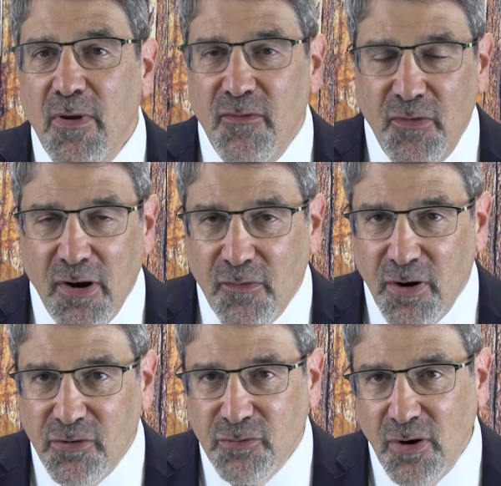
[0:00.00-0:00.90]
Be very,
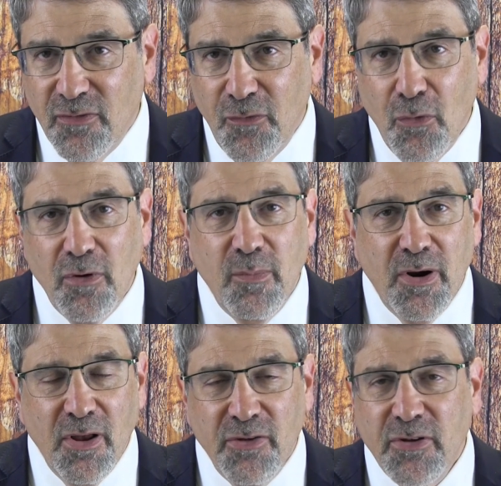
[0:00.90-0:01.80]
very straightforward,
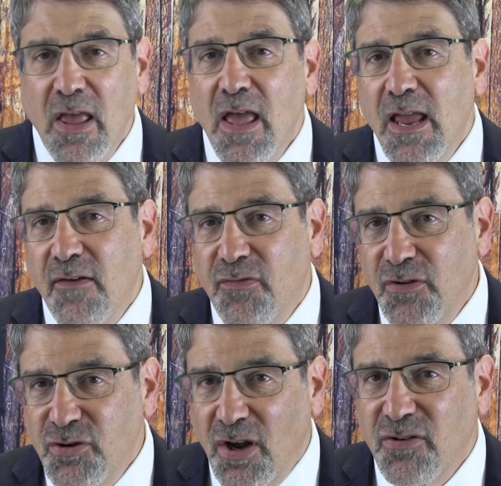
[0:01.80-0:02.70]
because if
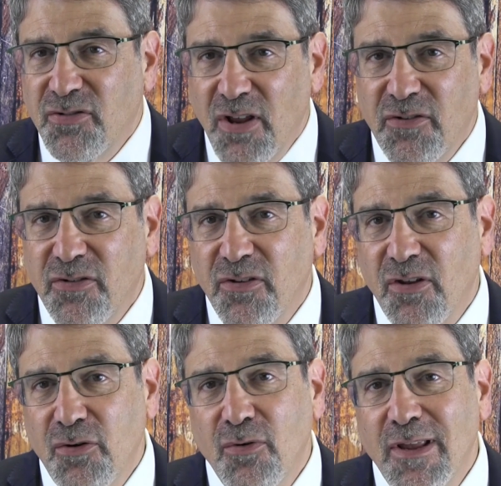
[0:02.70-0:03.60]
the judge senses
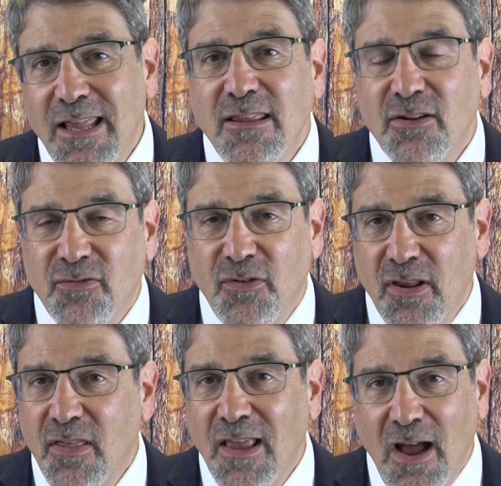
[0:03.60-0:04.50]
that you're in this for
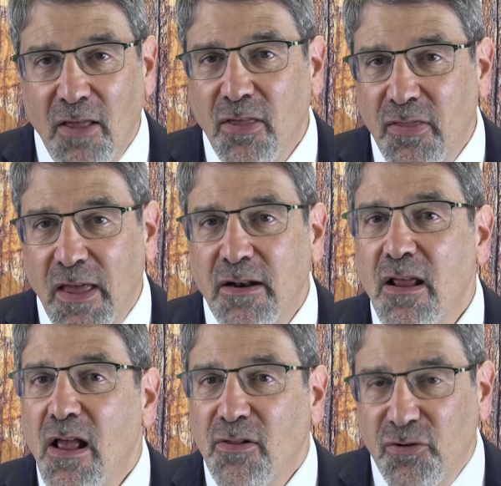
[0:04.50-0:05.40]
anything other
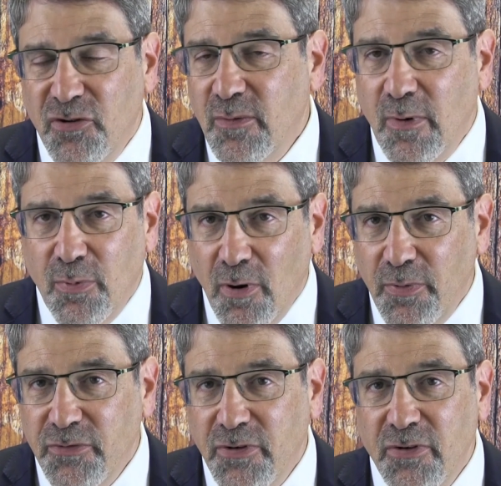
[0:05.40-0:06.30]
than legitimate
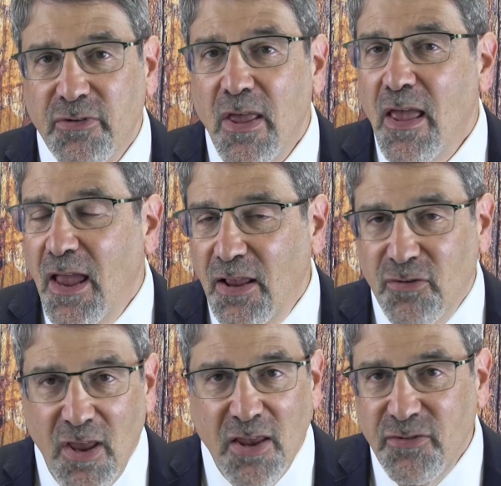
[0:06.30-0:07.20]
purposes,
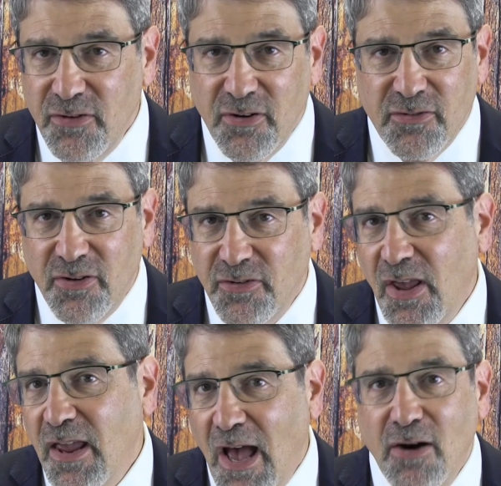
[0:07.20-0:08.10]
it's easy just to
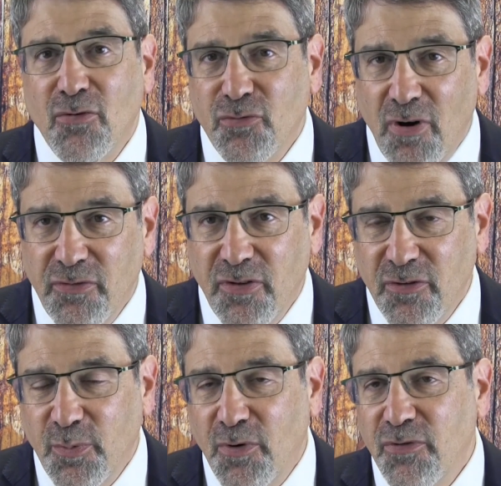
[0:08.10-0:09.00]
say, I don't trust
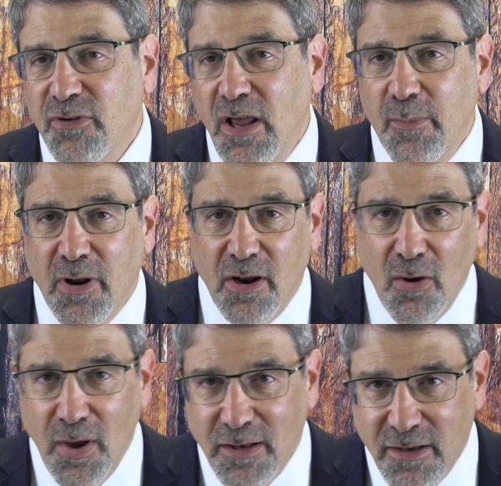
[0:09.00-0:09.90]
this person, I'm going to
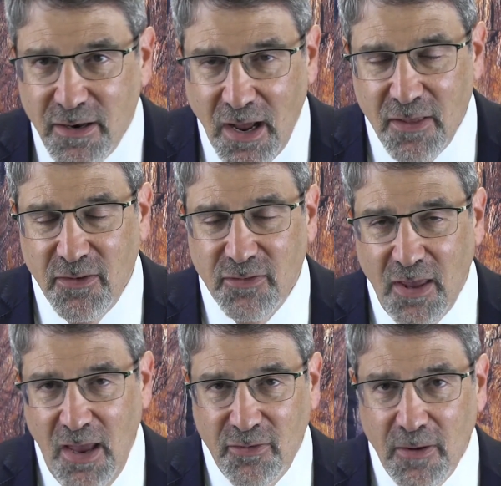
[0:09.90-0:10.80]
go ahead and deny this
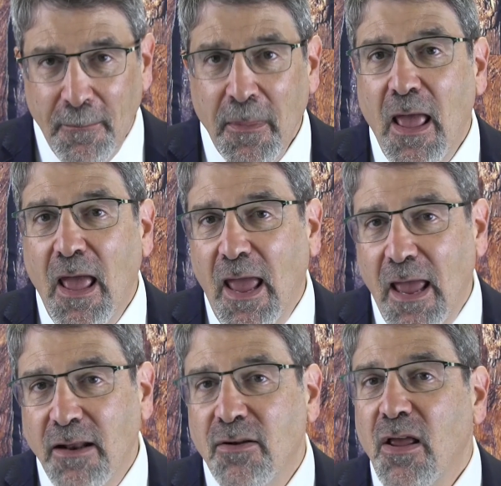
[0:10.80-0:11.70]
case.
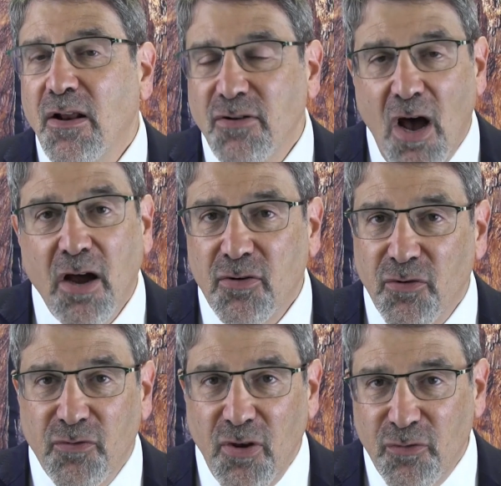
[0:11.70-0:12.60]
And
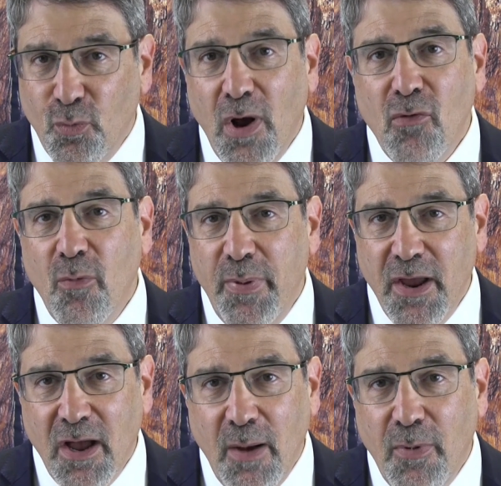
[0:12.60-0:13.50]
doctors as well will
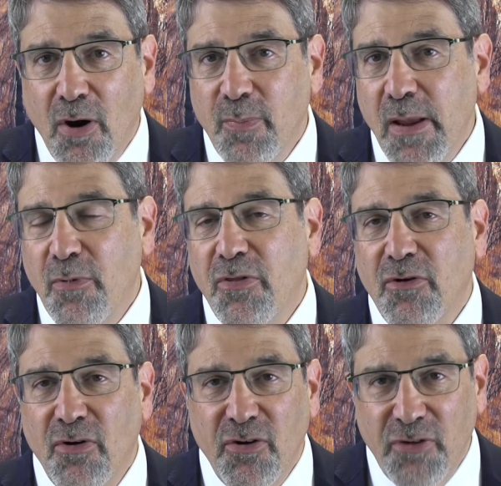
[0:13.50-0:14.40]
pick up on people
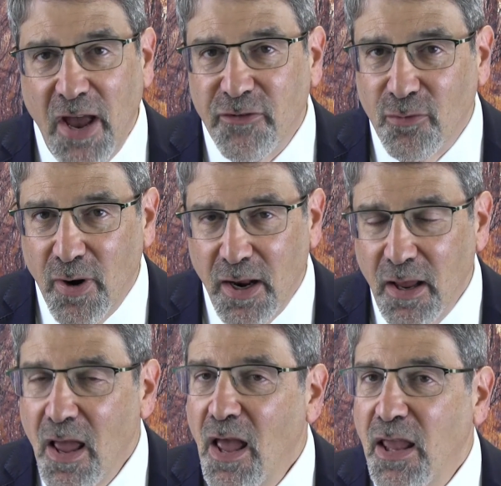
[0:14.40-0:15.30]
that are
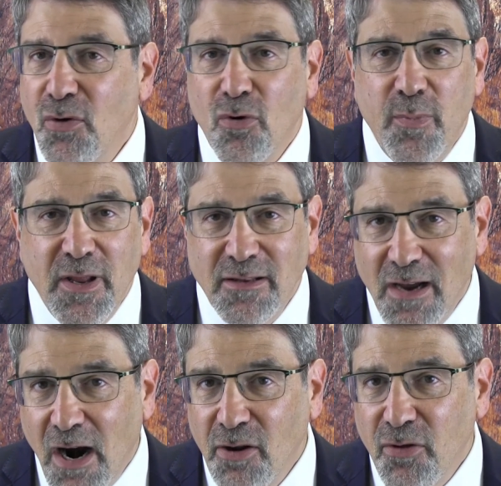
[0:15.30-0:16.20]
exaggerating. You want to be
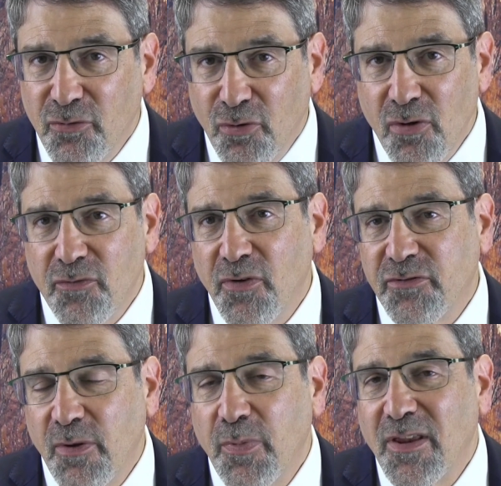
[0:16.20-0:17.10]
entirely truthful.
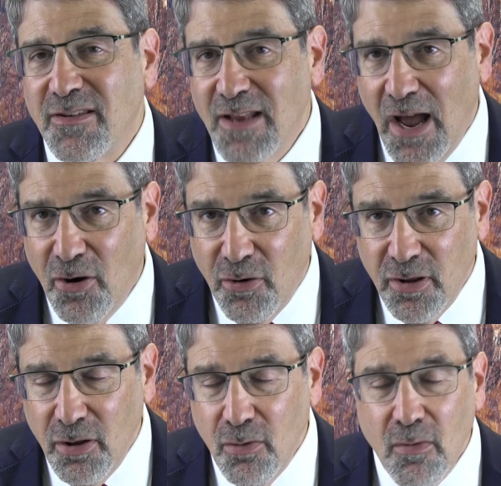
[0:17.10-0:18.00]
If something's not
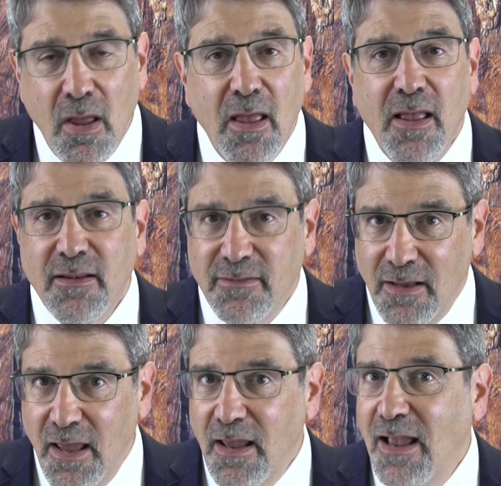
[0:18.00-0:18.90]
hurting you,
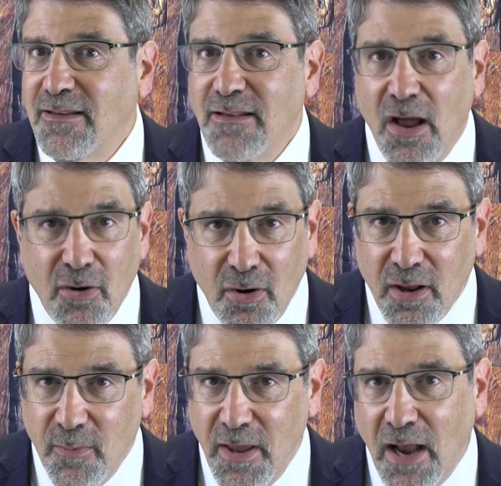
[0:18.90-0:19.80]
say, it's not
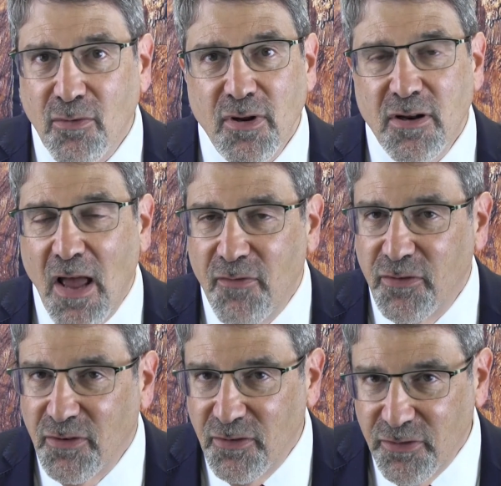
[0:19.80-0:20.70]
hurting me. I don't need to have
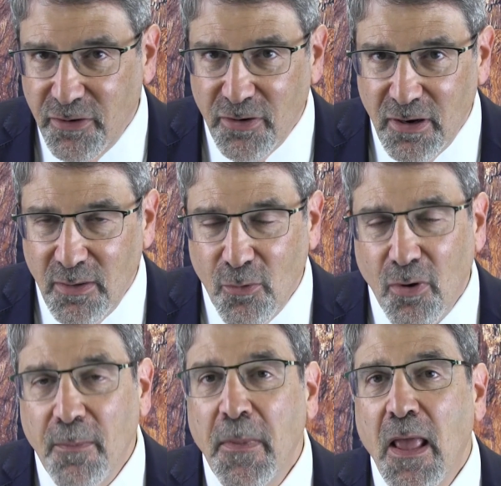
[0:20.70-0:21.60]
this considered
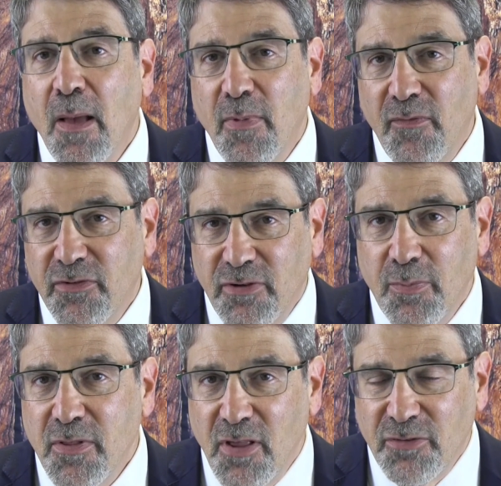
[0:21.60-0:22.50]
anymore. But if it's
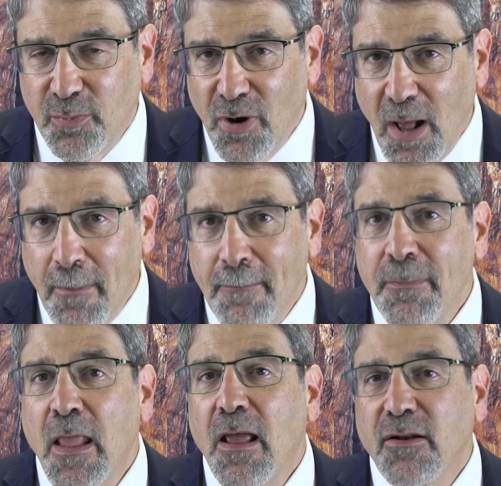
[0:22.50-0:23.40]
something that's a
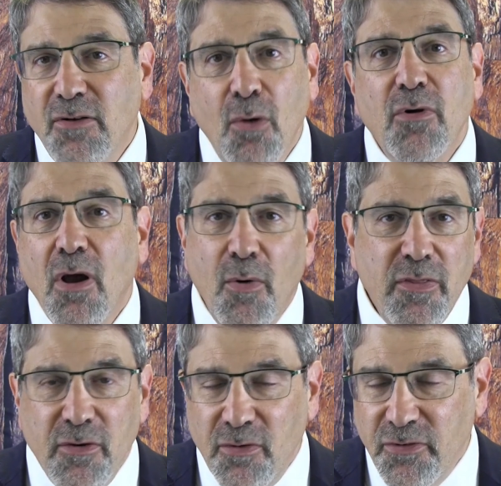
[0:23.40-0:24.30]
problem, don't
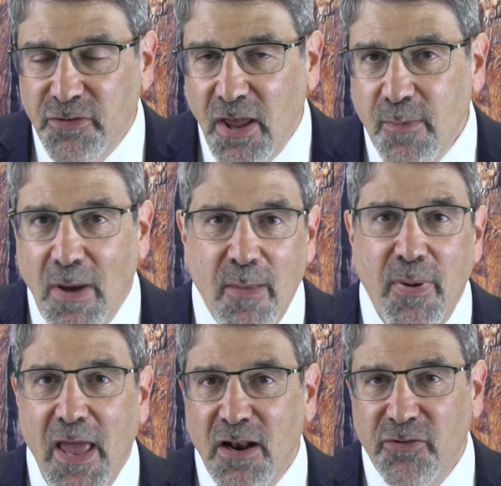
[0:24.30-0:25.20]
go in there and say, my
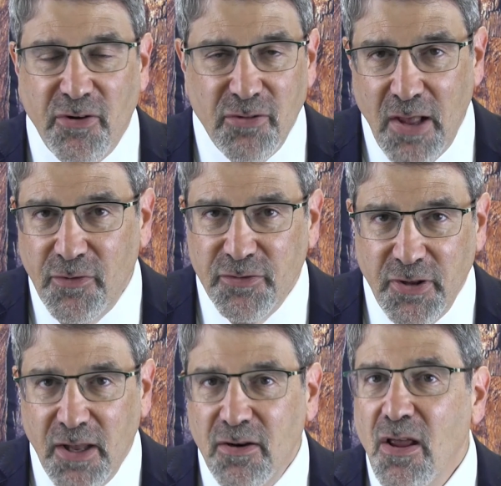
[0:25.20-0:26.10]
pain is at a level
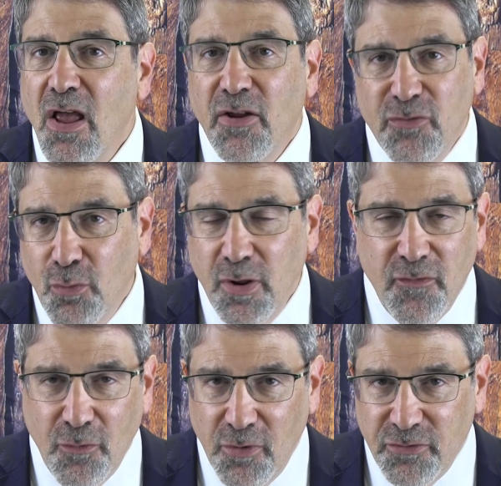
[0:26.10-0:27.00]
10,
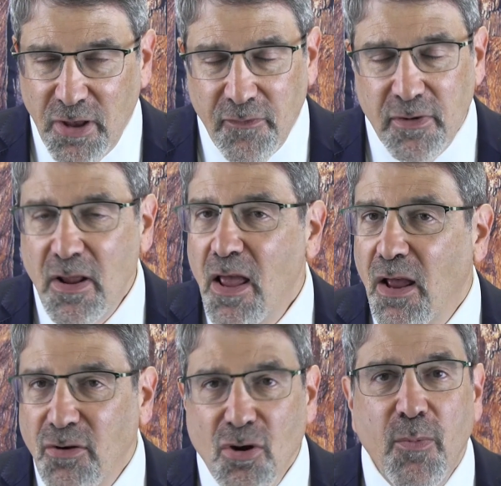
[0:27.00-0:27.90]
24/7.
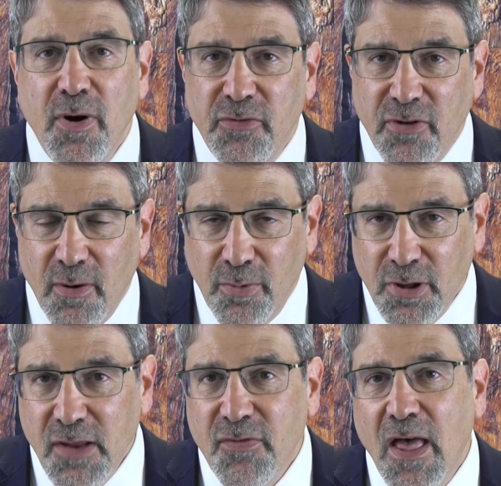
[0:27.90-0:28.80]
Nobody's going to
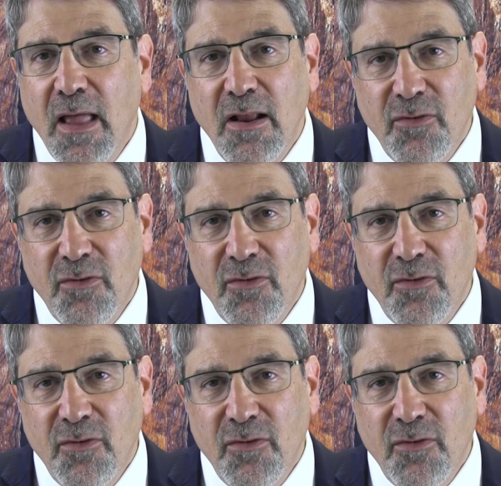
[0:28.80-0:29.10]
believe that.